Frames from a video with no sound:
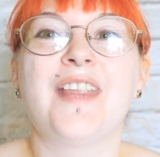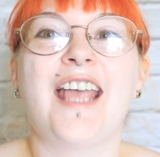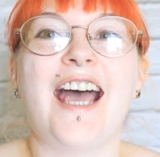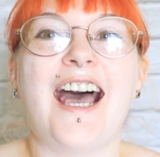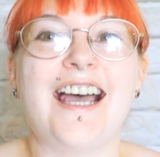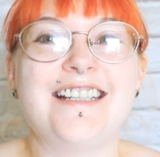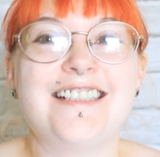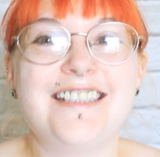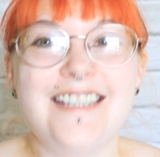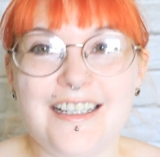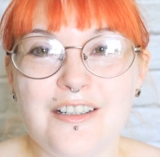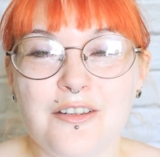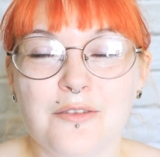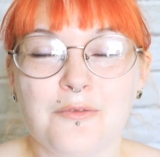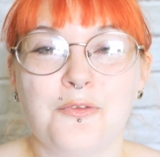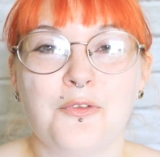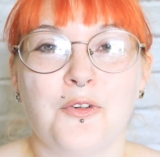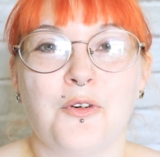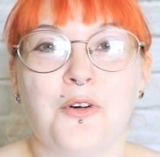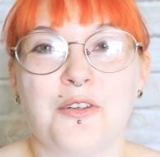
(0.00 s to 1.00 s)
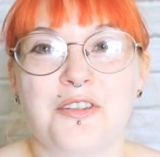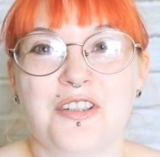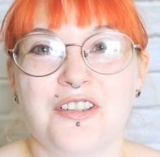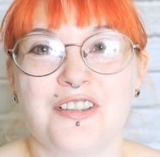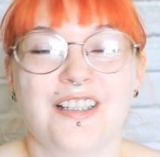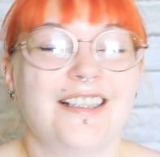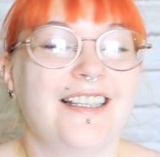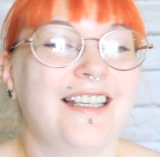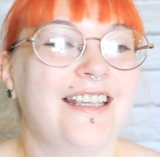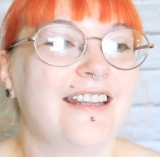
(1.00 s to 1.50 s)
I did,
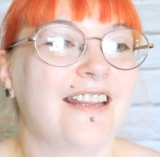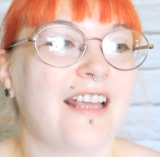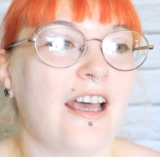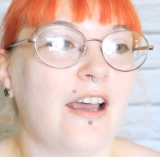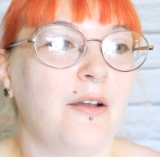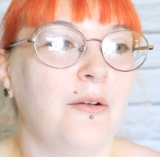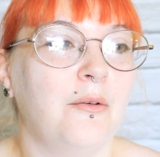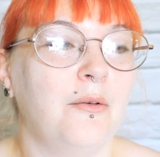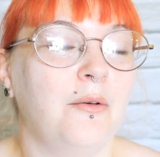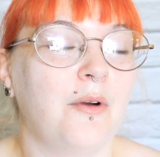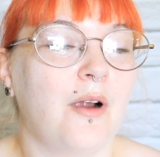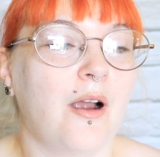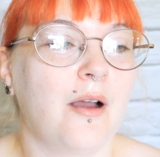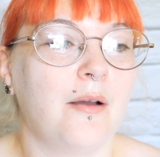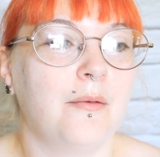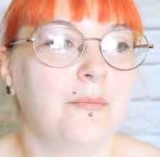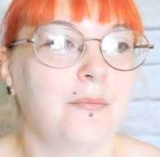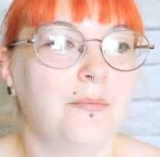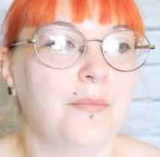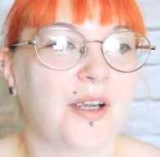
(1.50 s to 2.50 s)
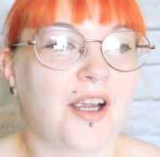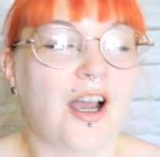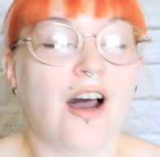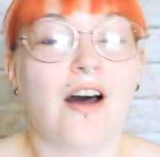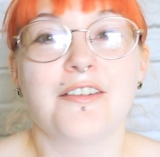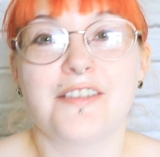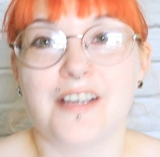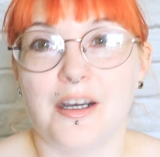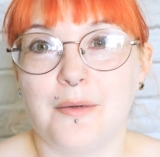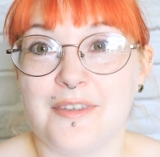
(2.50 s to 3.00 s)
unfortunately, though,
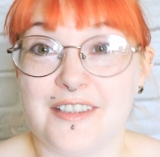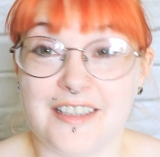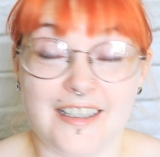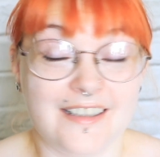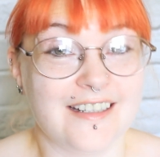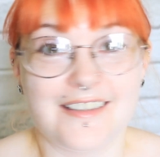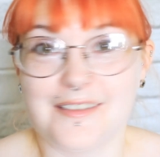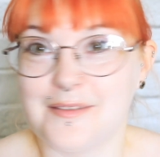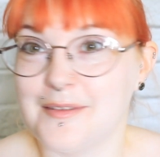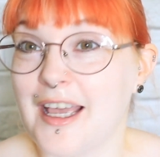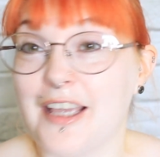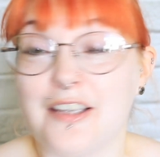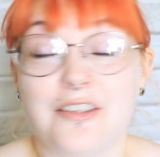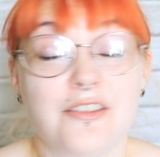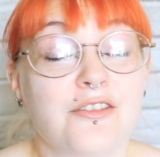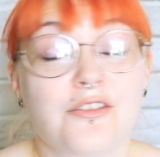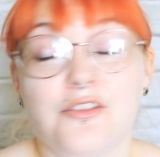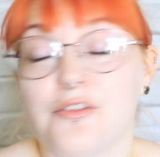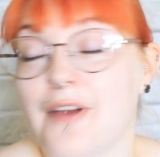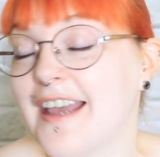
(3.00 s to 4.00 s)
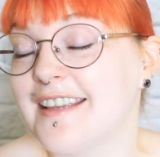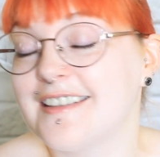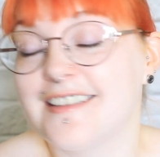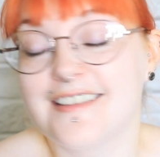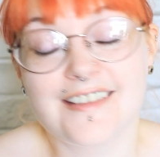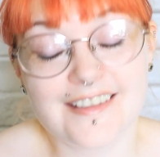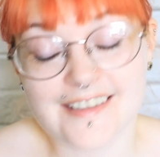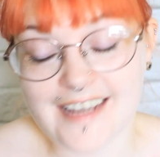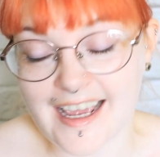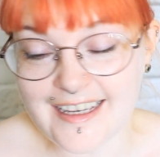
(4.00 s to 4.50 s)
because I was in a
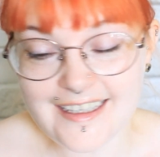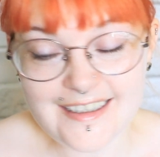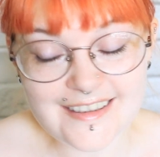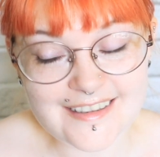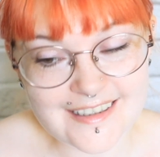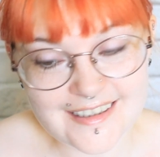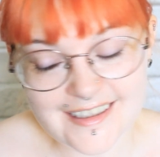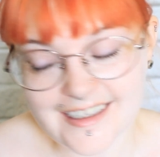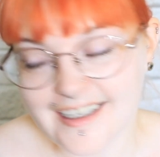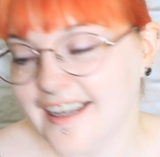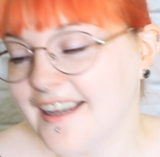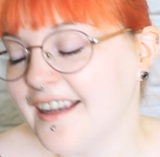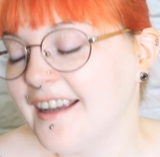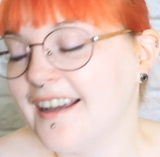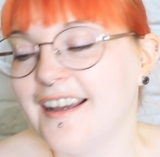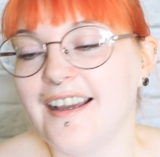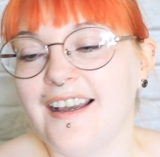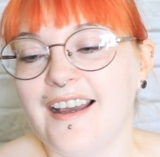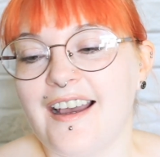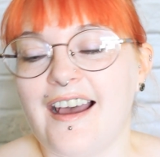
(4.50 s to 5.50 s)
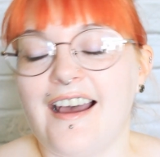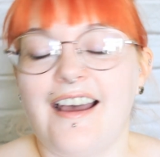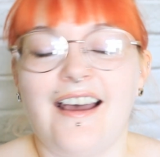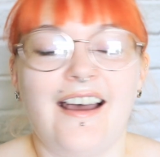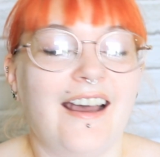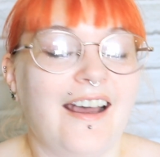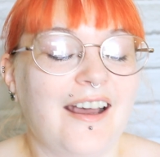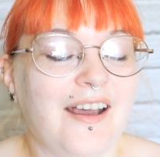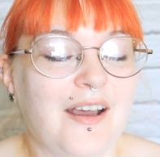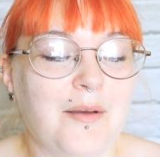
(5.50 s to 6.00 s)
stressed state,
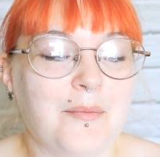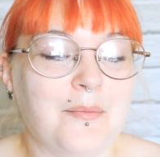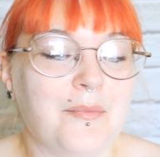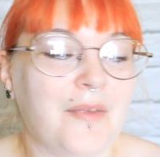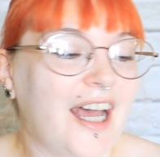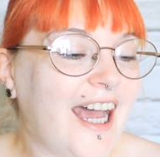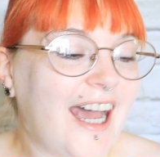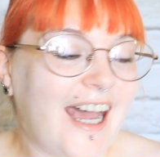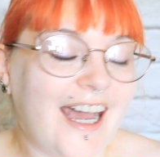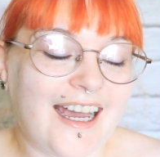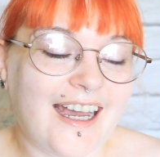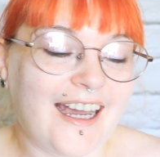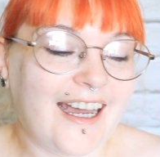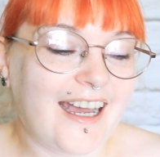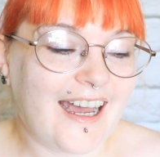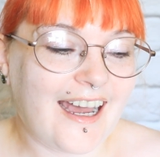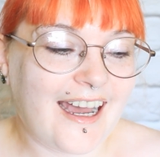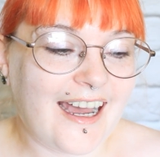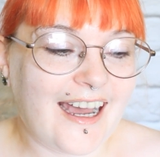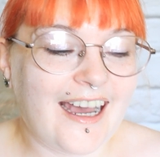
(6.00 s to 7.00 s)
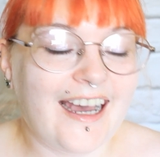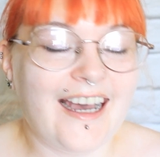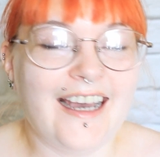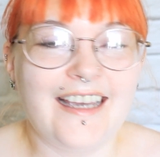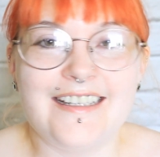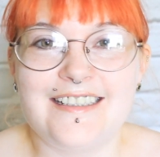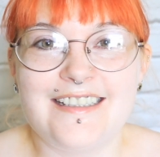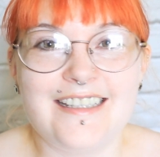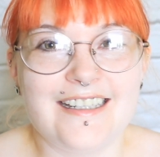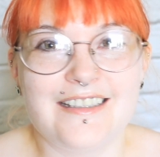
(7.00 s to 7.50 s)

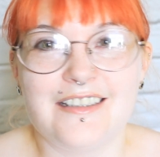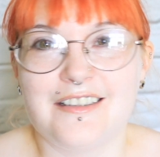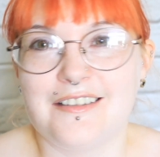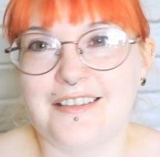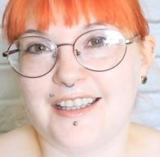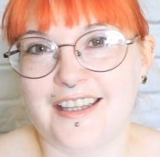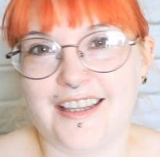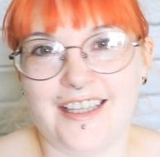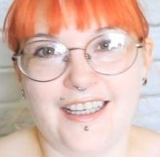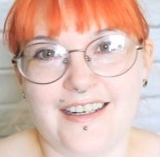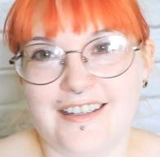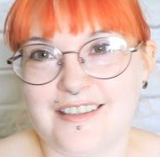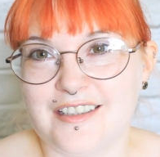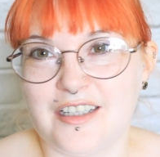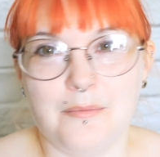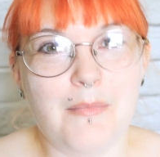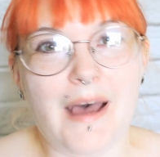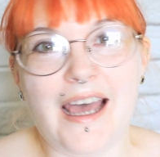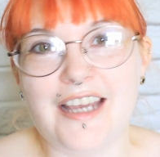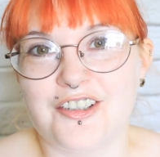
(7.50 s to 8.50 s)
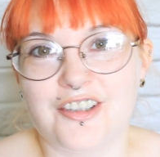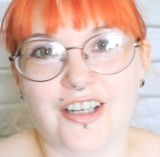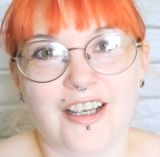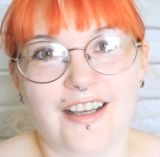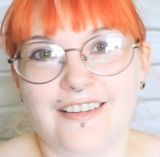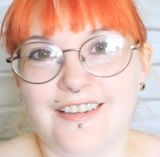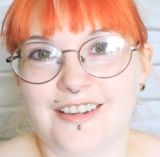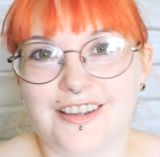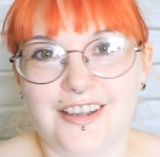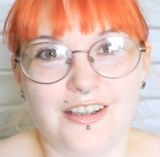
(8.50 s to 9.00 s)
I didn't think to
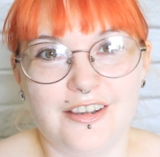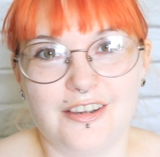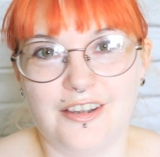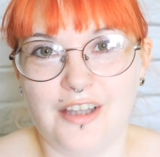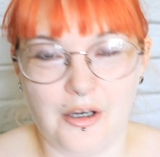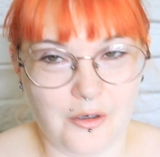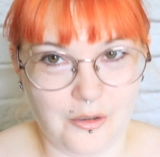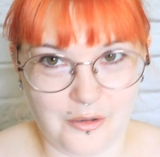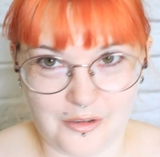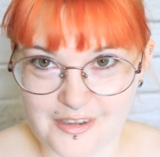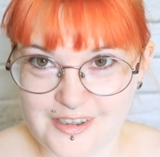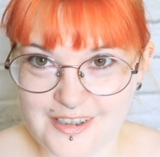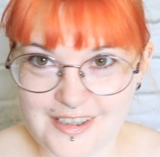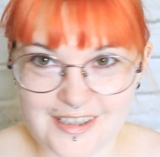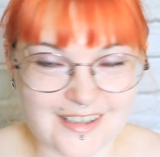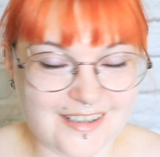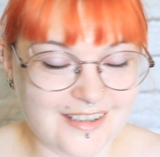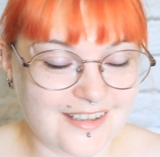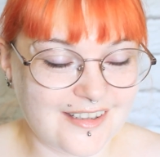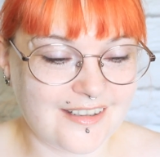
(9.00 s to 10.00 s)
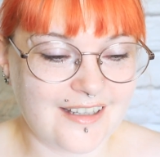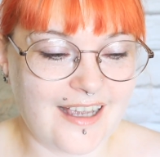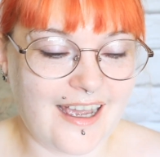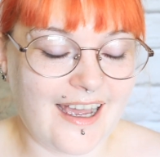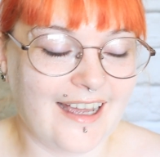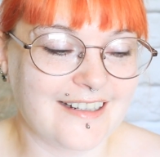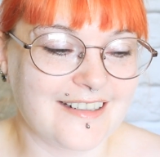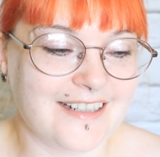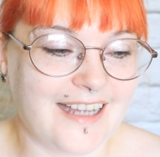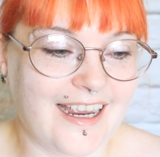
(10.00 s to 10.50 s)
measure the hooks,
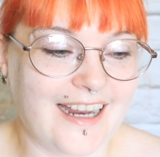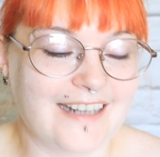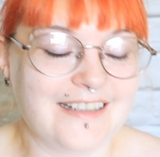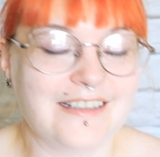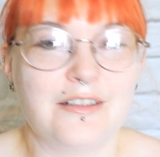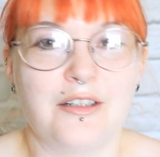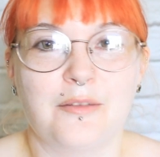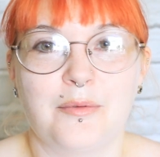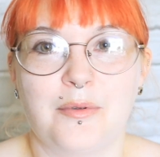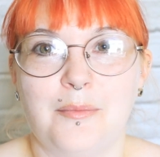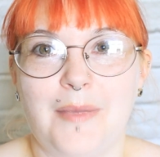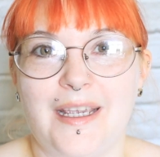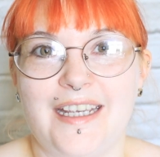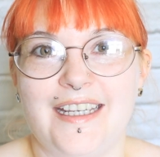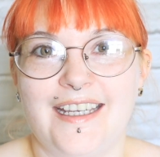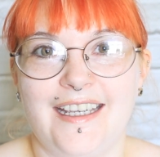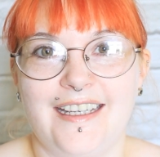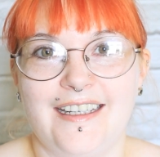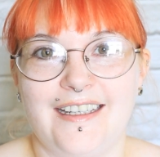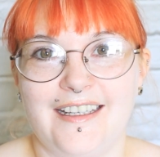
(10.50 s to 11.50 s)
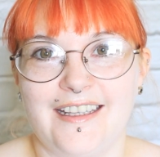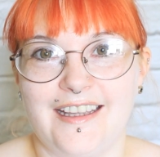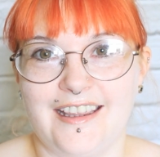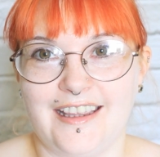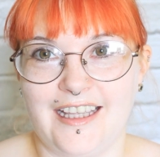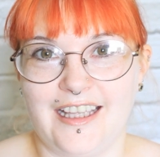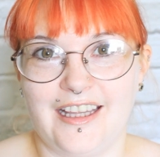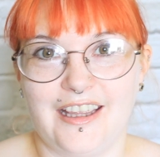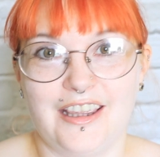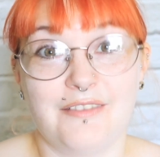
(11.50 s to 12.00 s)
and I ended up making
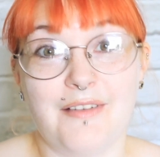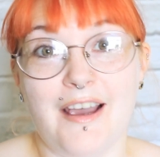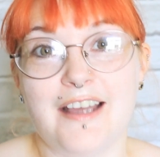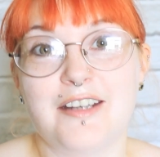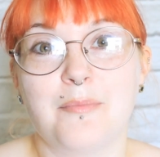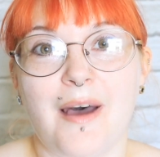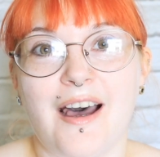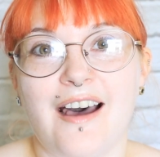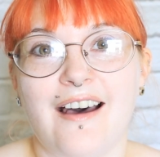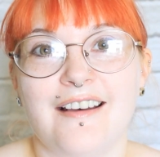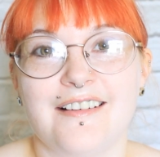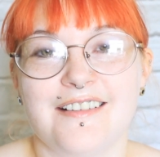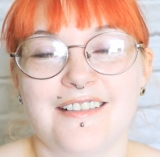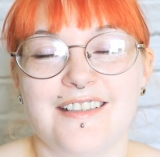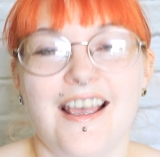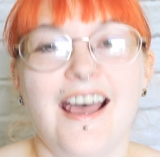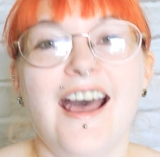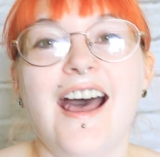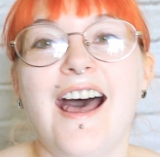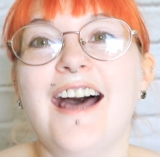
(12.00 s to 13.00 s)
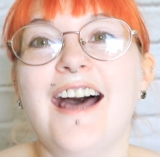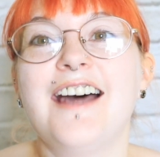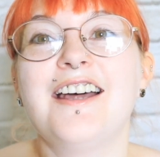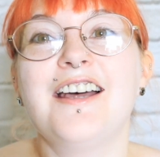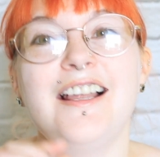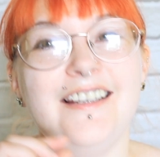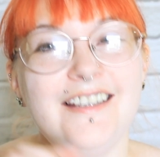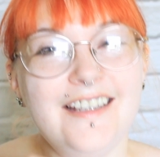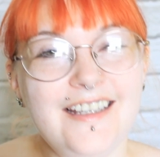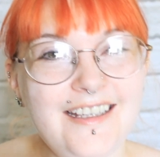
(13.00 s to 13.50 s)
the thread bars
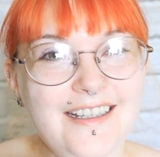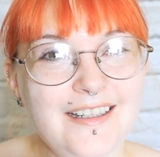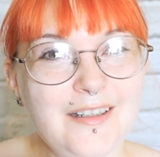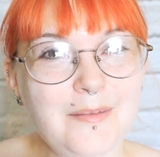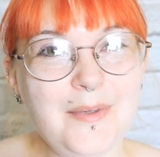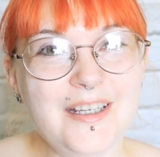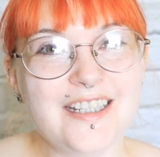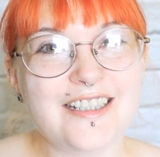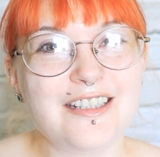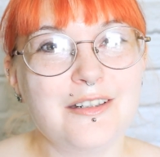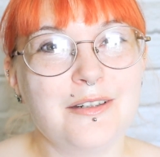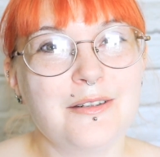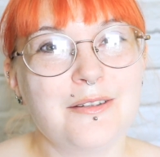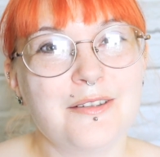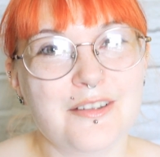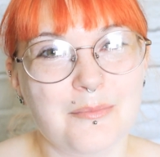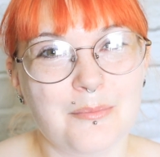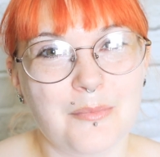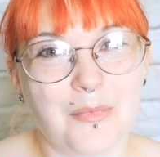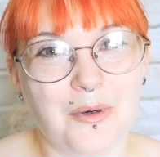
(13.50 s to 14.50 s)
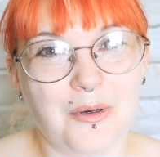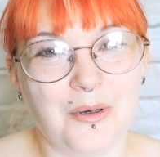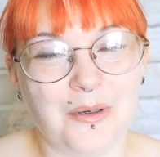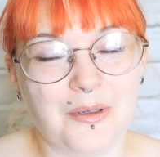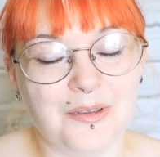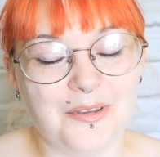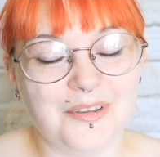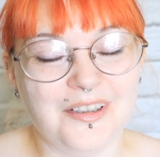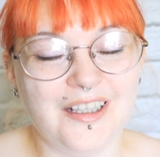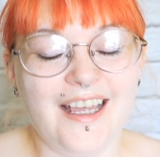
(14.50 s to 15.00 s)
a little bit too
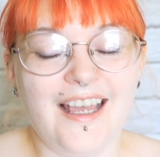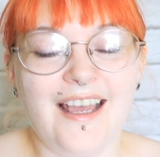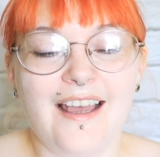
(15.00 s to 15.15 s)
small.